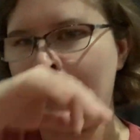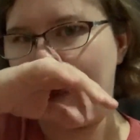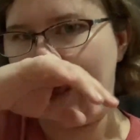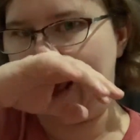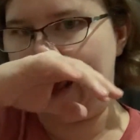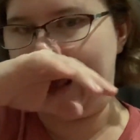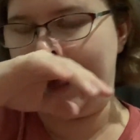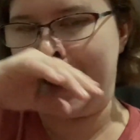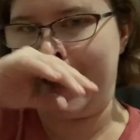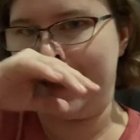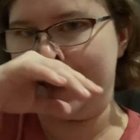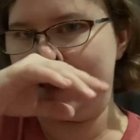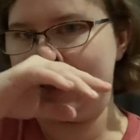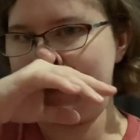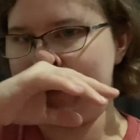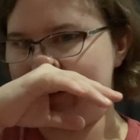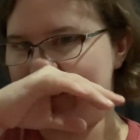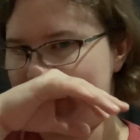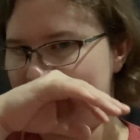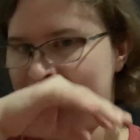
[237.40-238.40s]
and
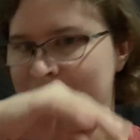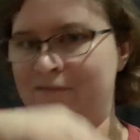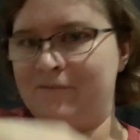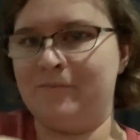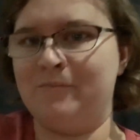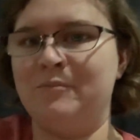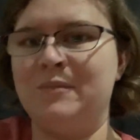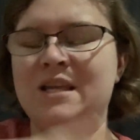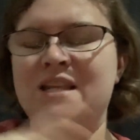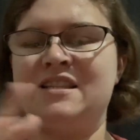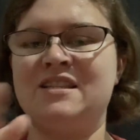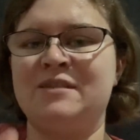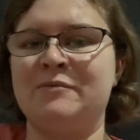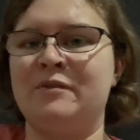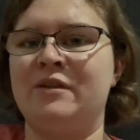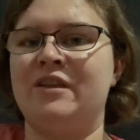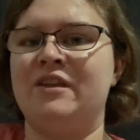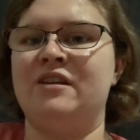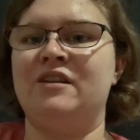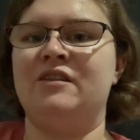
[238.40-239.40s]
meet some
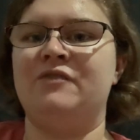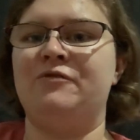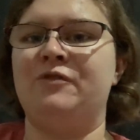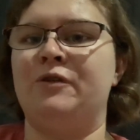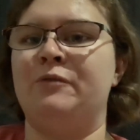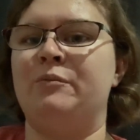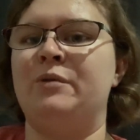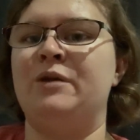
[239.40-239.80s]
of the different